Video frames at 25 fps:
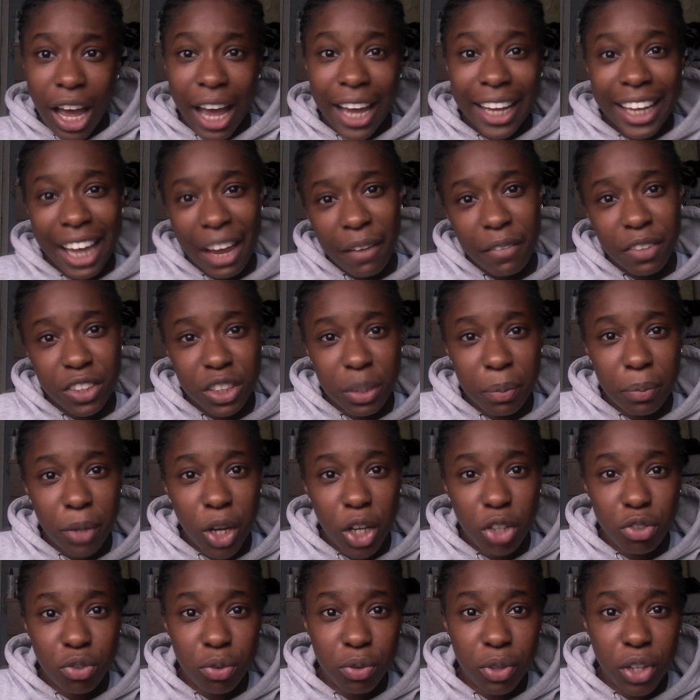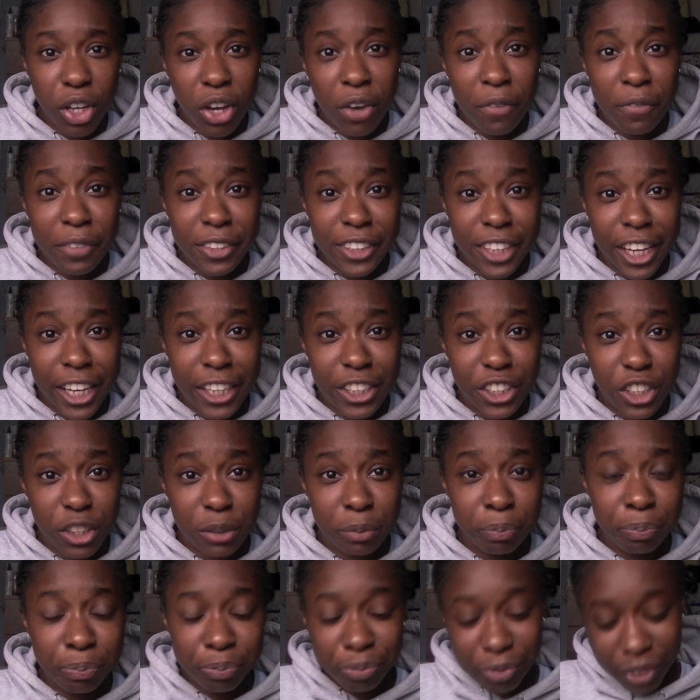I gathered some notes from the
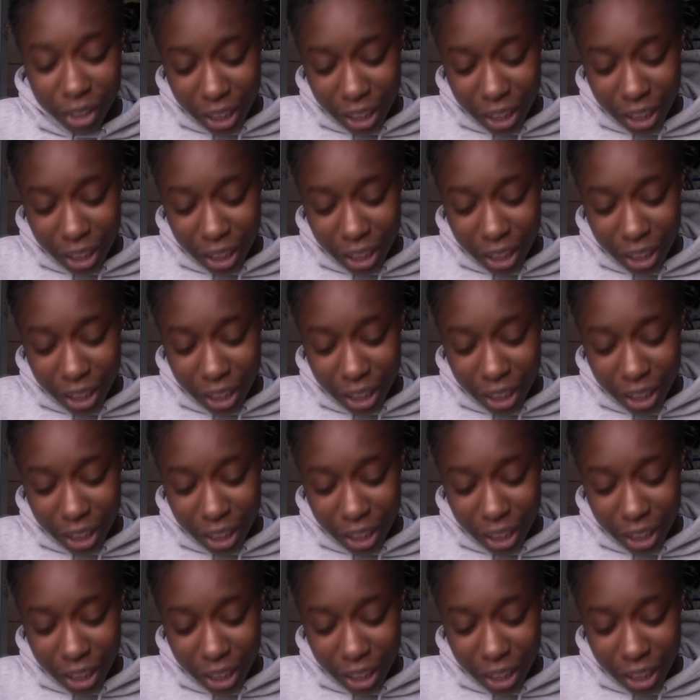conversation.